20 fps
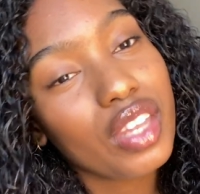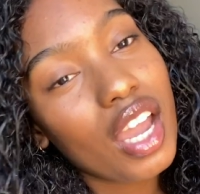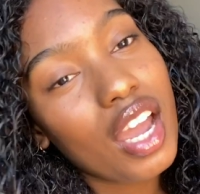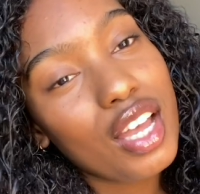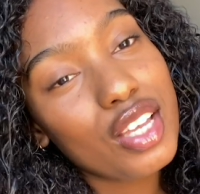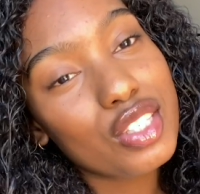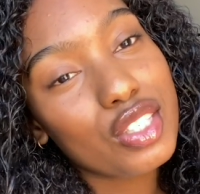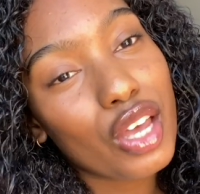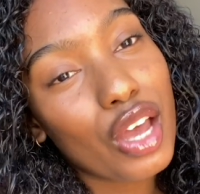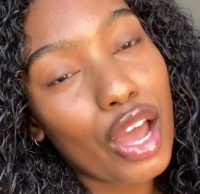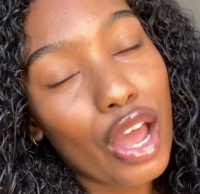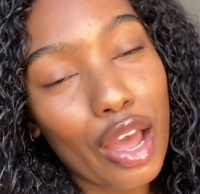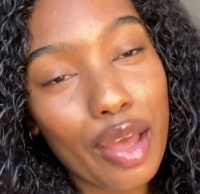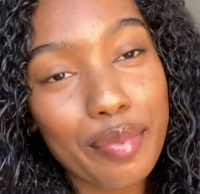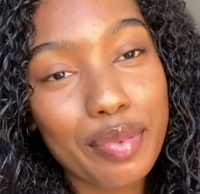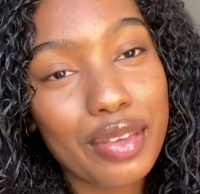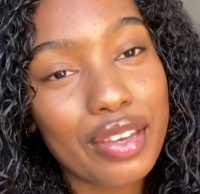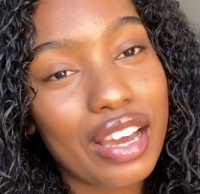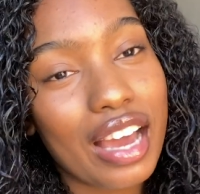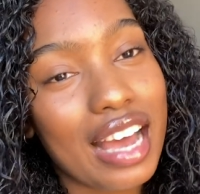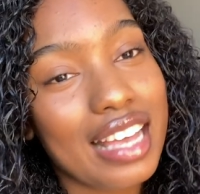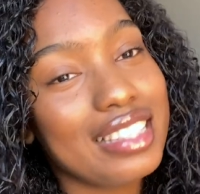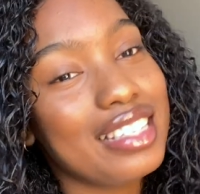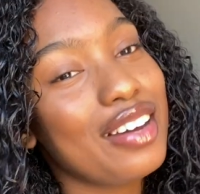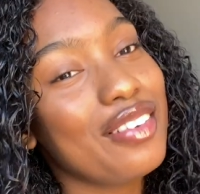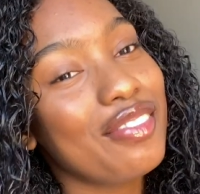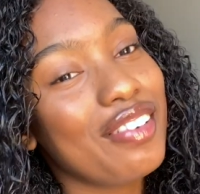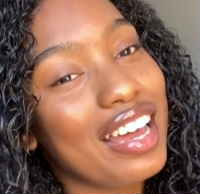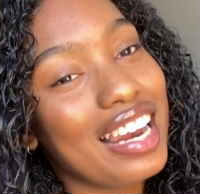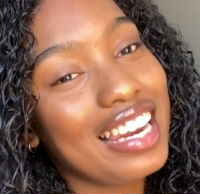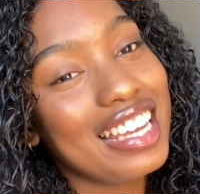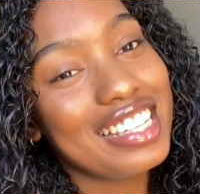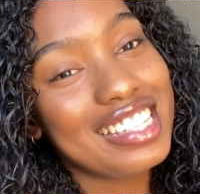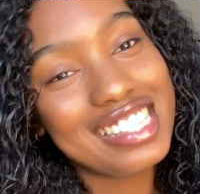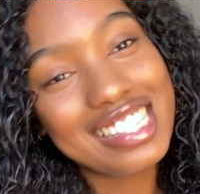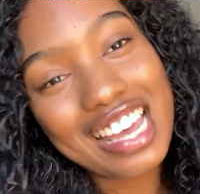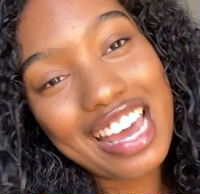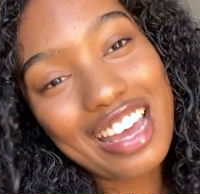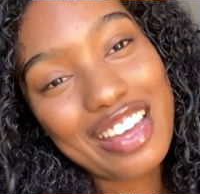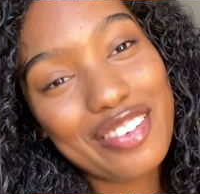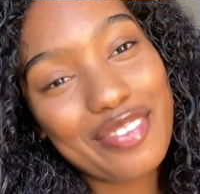So I hope you guys are well and safe.